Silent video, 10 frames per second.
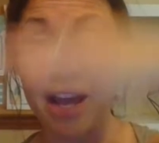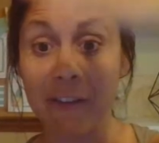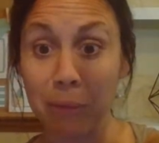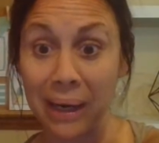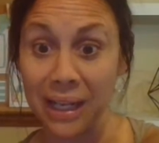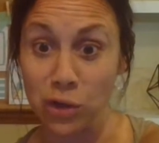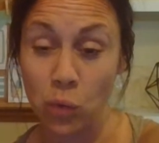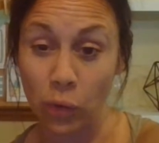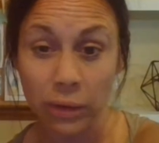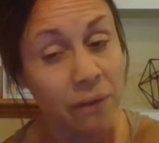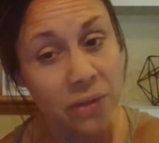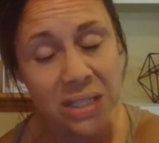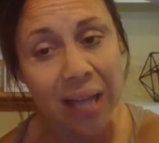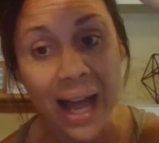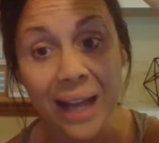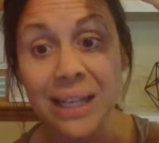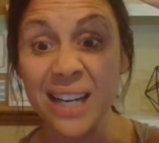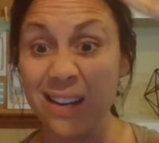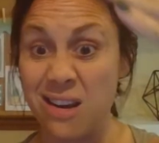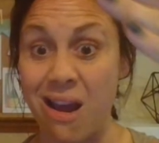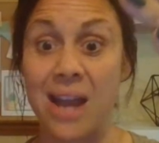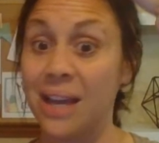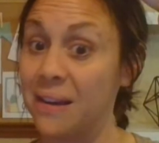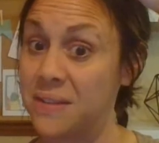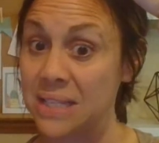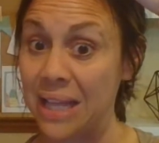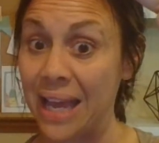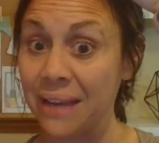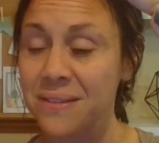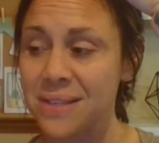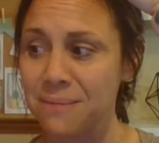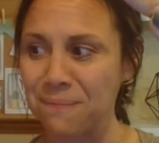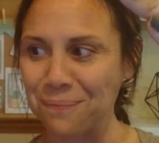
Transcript: Everybody north of this line cannot have slaves.